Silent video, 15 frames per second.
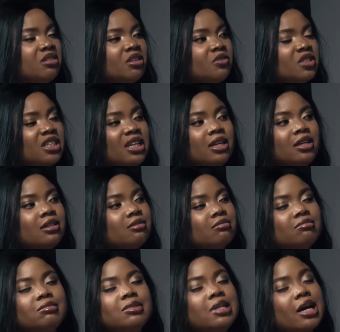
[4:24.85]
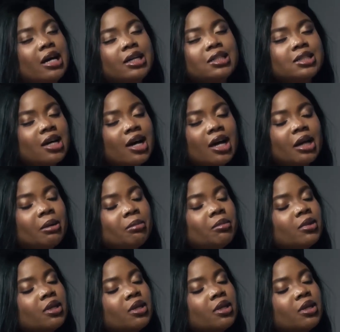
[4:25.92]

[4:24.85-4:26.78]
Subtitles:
give or take, nighttime?